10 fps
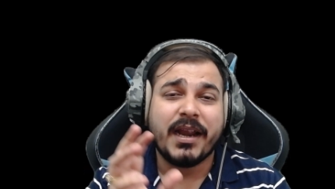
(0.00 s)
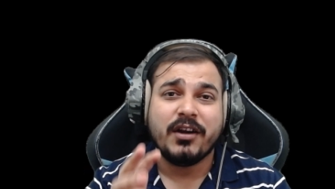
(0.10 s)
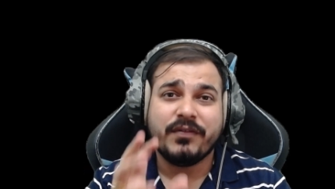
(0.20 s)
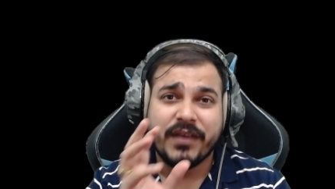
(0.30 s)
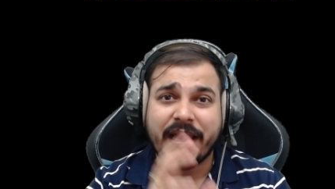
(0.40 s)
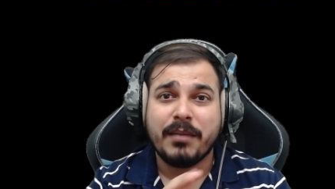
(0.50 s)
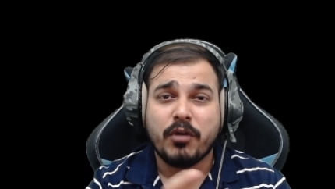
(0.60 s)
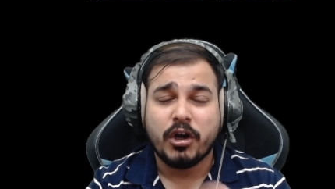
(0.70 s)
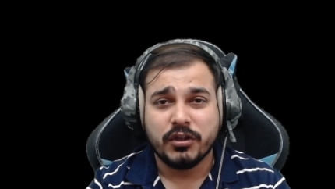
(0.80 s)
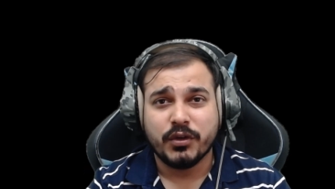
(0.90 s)
kind of AI
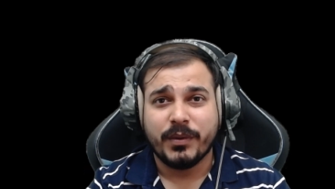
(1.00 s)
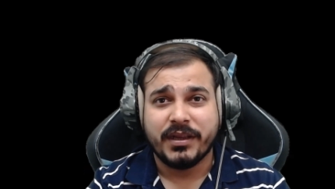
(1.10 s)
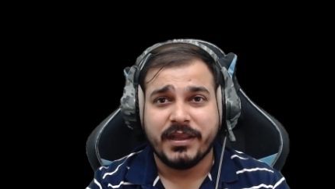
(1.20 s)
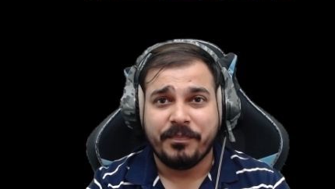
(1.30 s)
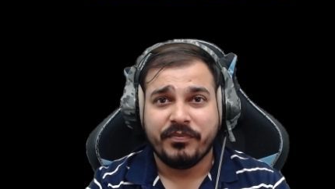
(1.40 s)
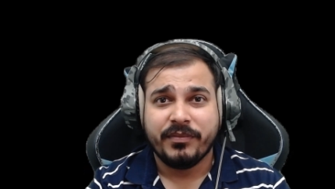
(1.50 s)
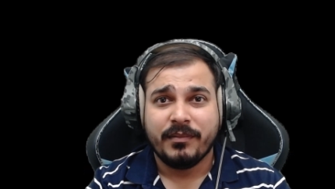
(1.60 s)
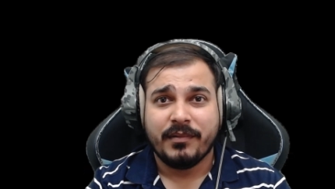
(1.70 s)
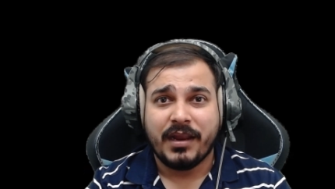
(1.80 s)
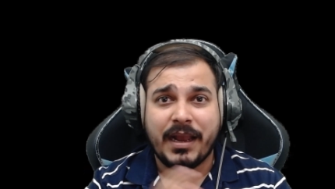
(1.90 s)
modules over there.
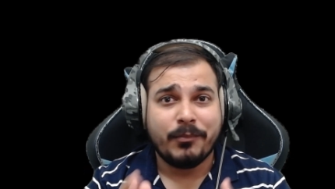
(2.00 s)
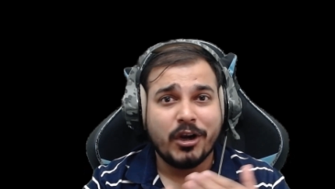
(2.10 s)
And I'm